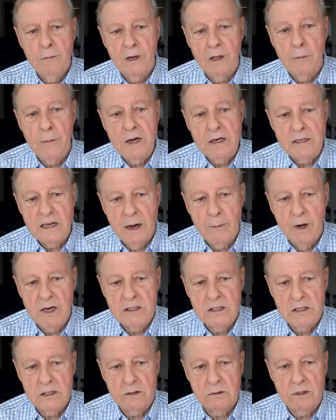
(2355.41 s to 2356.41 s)
But in the meantime, my
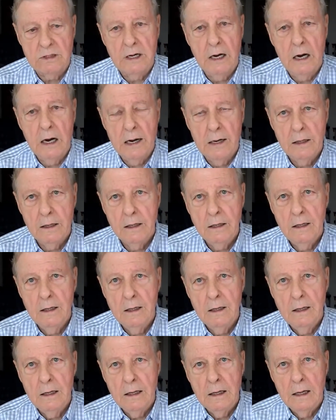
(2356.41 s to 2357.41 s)
sister died.
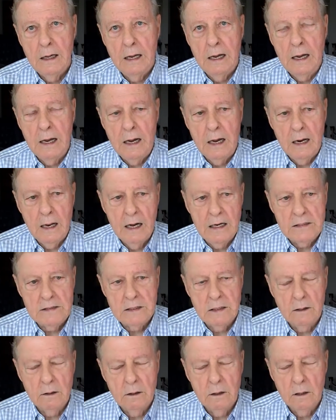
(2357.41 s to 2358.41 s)
Mm-hmm. And I
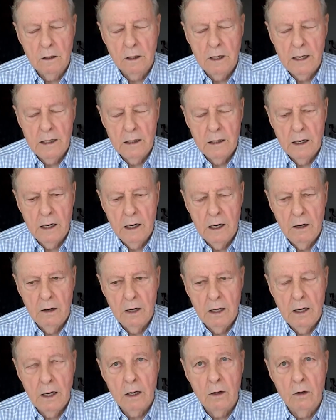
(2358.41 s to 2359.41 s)
said, "Oh, I, I
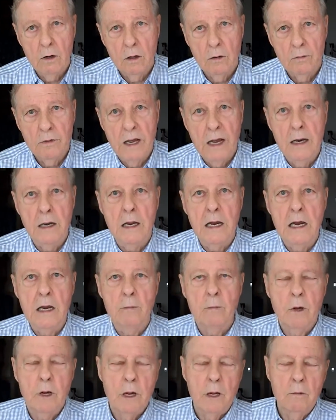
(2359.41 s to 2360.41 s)
already get home. They
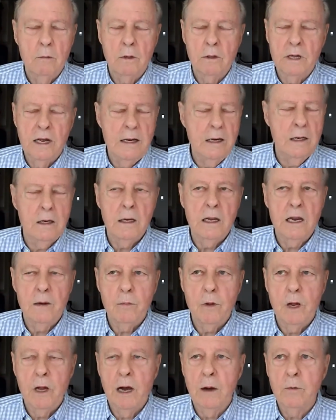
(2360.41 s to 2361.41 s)
need me. Well, they didn't
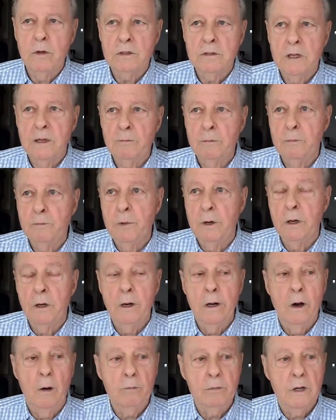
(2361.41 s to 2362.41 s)
need me. I wasn't that big
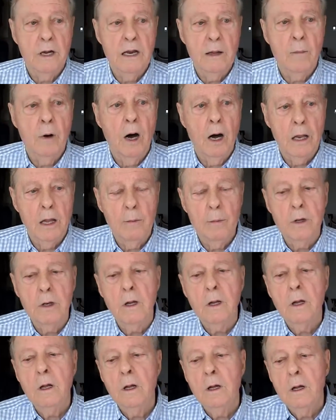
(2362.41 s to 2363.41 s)
a help to anybody, but
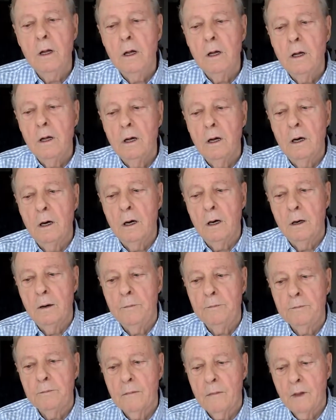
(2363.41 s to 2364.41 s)

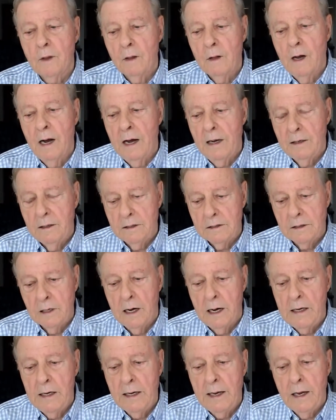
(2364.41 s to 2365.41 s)
um, I
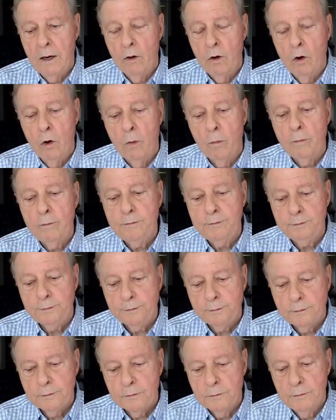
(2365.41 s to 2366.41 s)
decided to get home.
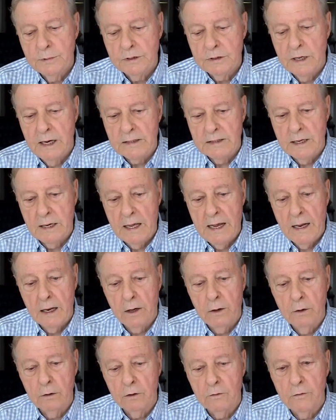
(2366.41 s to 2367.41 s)
Besides that, I had
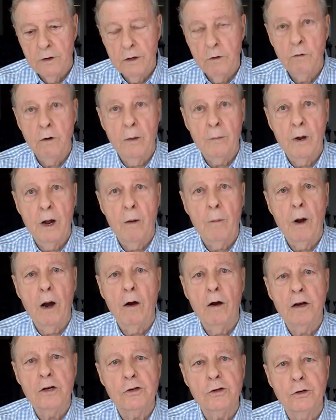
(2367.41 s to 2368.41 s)
a girlfriend who I'm now
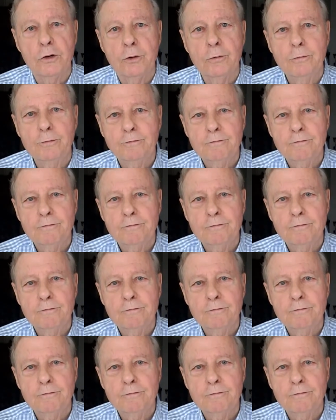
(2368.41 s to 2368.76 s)
married to.